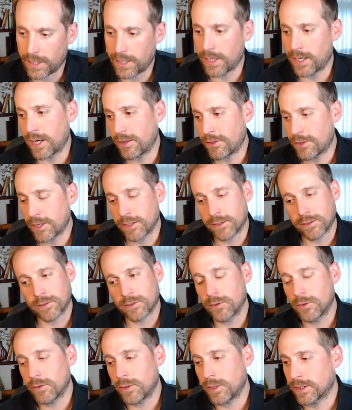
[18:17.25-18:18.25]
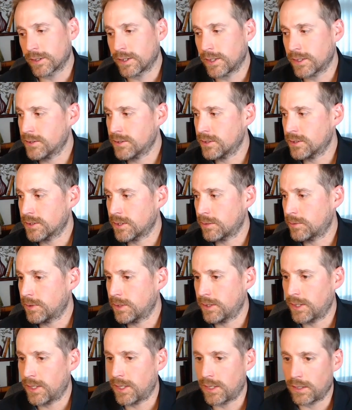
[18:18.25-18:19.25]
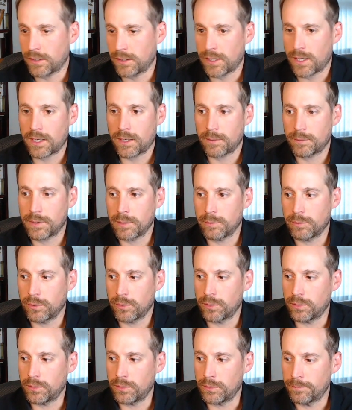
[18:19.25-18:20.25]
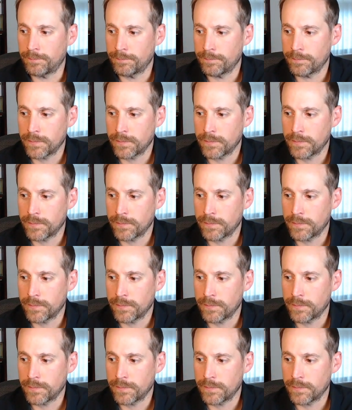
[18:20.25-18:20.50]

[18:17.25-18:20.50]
and I think too, like, that's just something that a lot of people